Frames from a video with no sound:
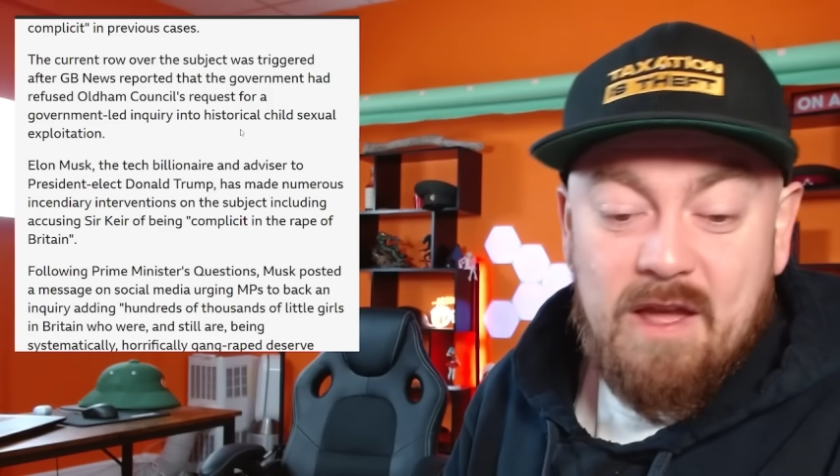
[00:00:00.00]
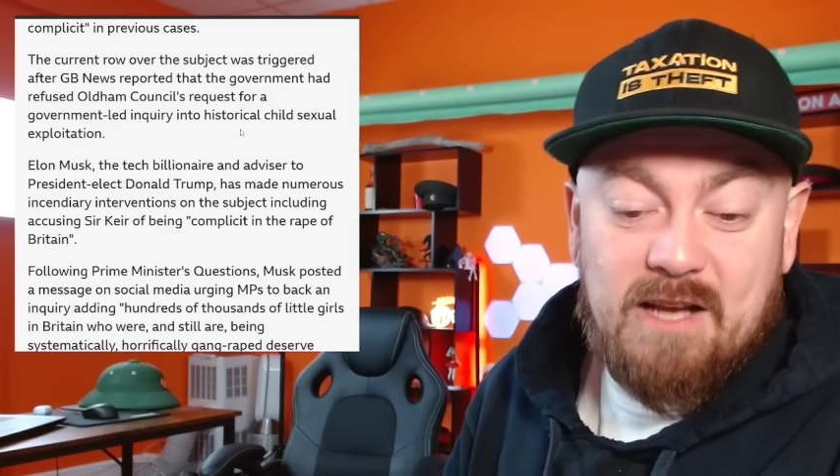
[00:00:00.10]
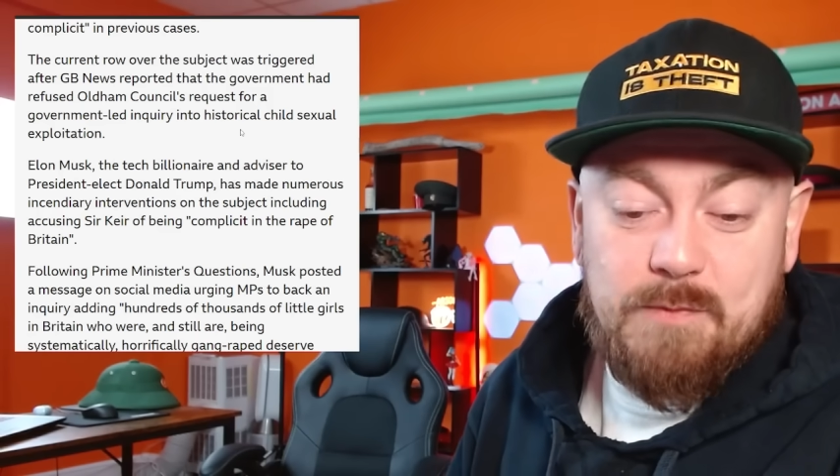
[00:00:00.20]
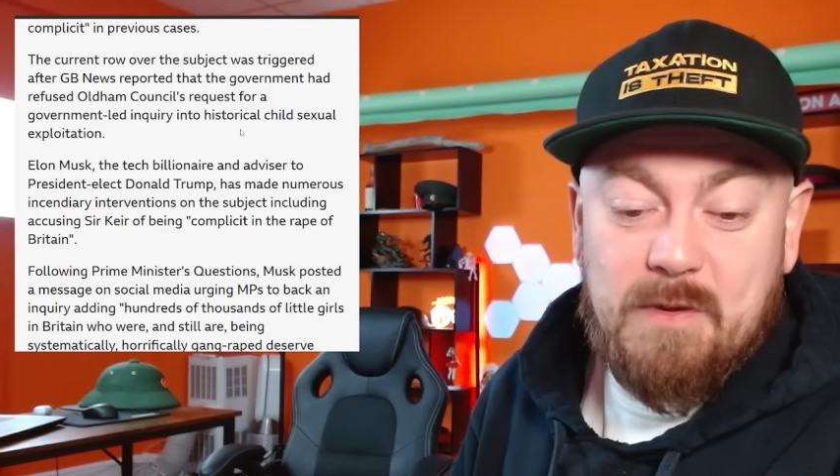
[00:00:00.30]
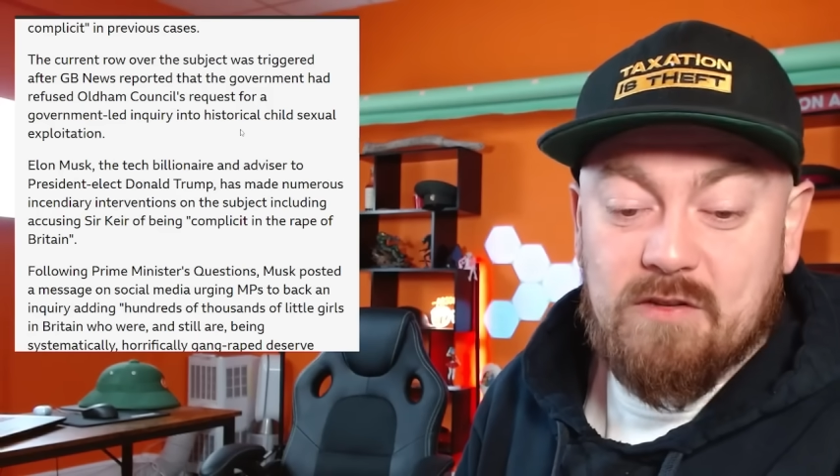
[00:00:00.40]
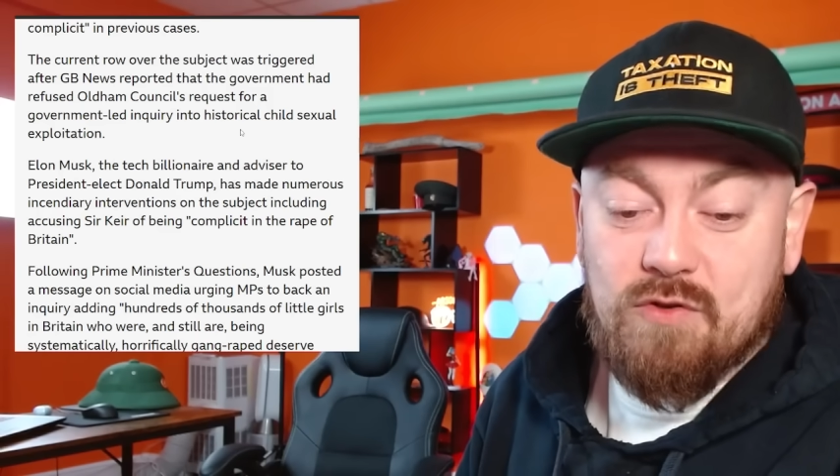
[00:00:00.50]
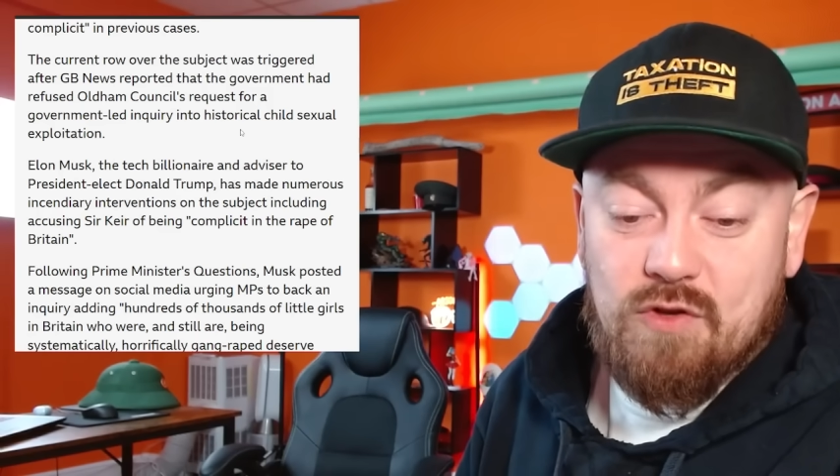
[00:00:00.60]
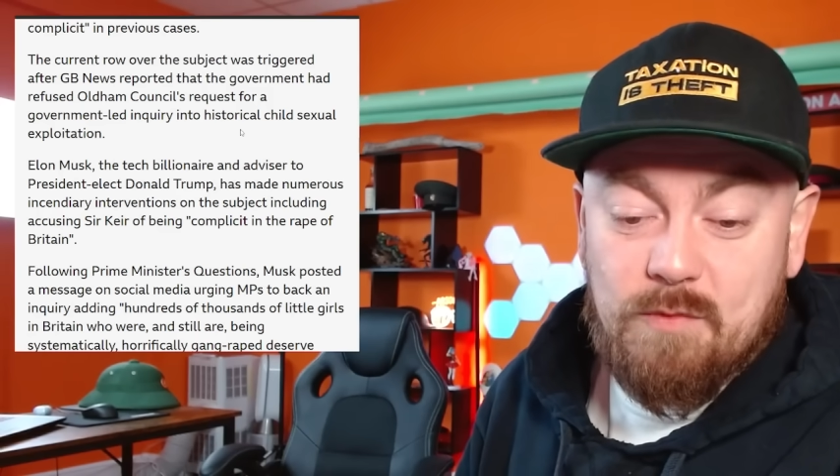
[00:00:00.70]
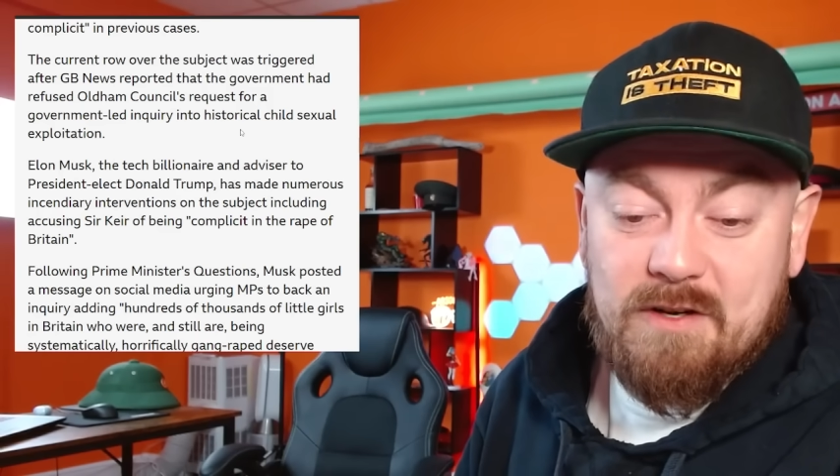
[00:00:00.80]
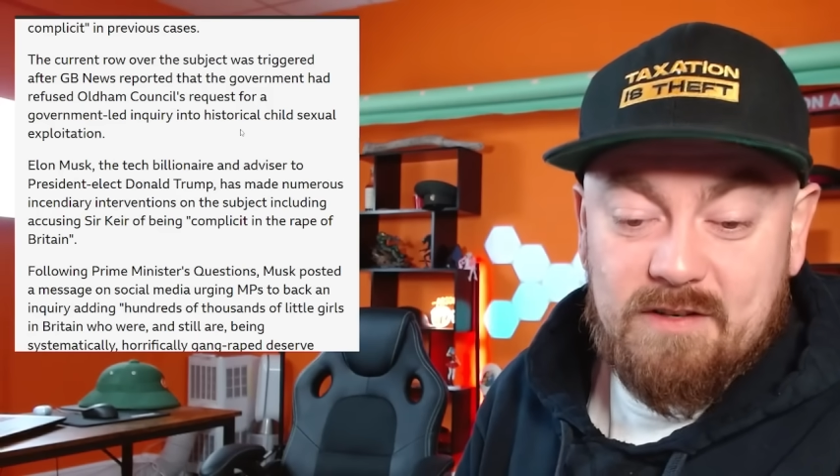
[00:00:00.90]
has made
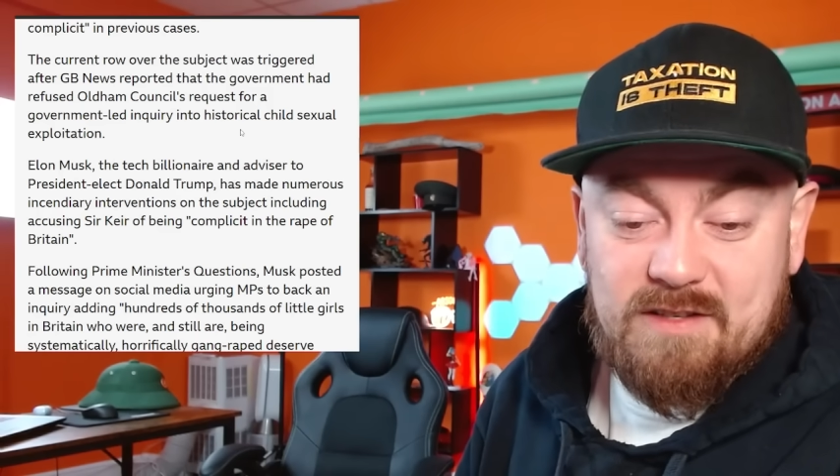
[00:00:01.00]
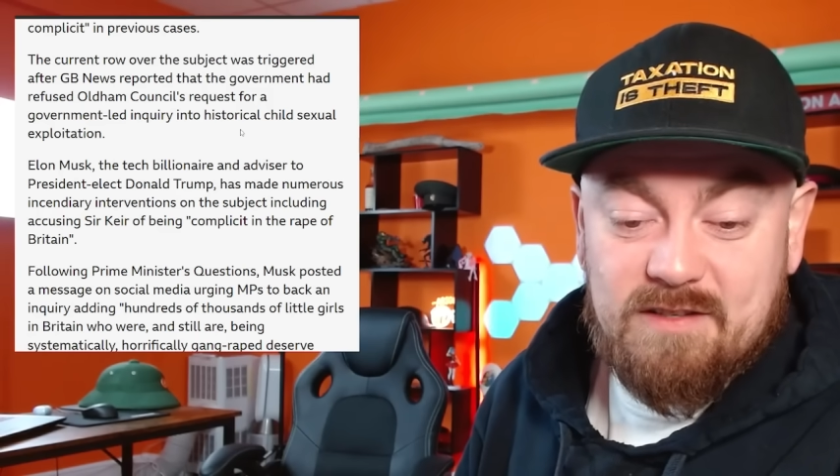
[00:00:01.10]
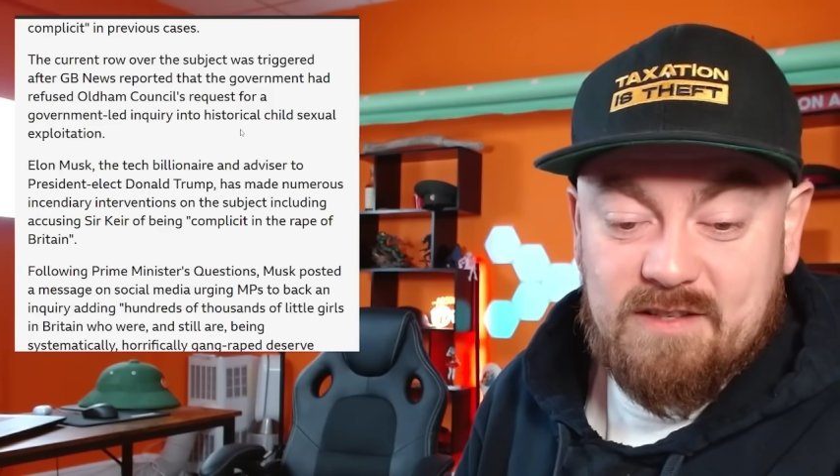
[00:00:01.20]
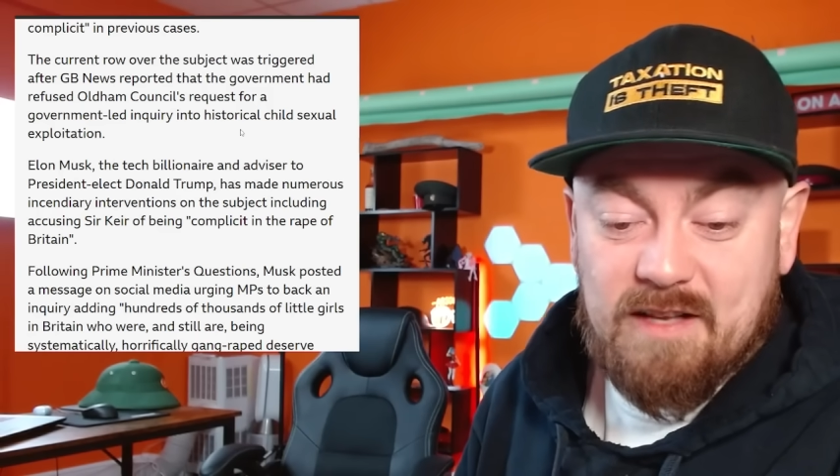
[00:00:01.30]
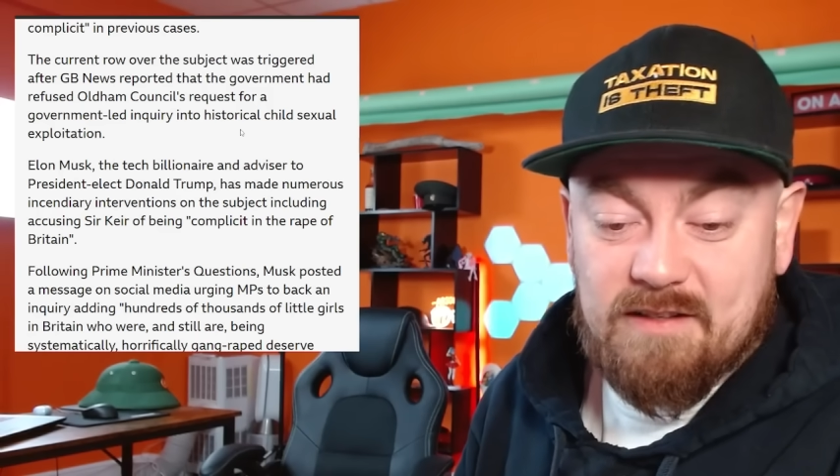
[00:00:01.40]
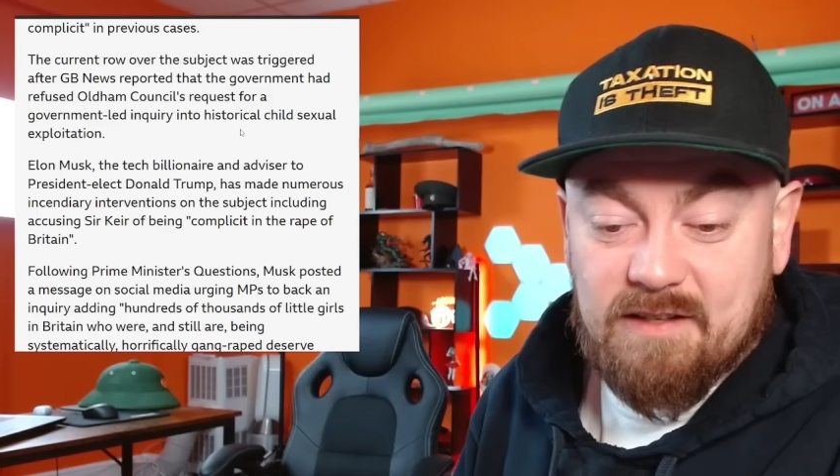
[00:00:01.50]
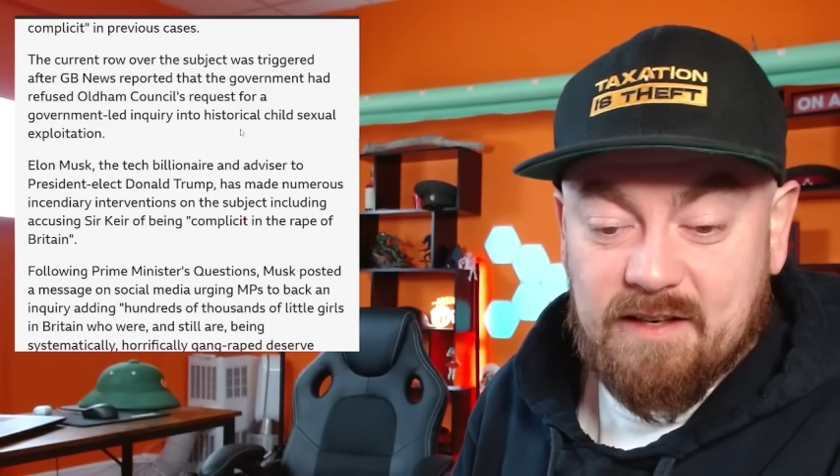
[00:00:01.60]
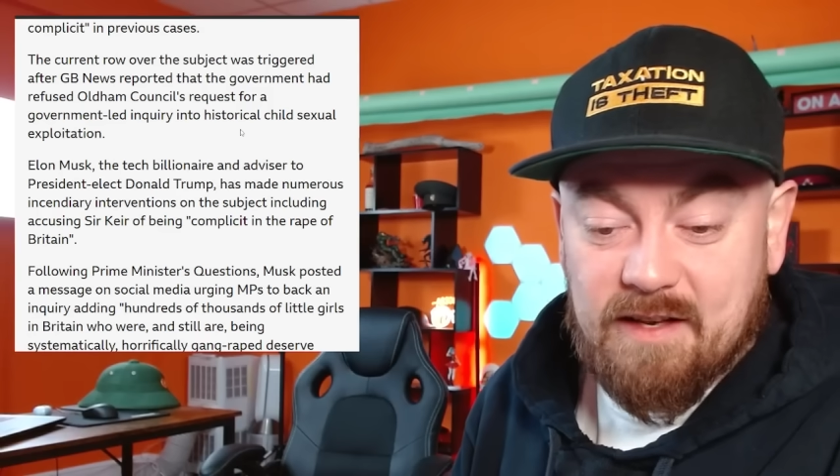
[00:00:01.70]
numerous incendiary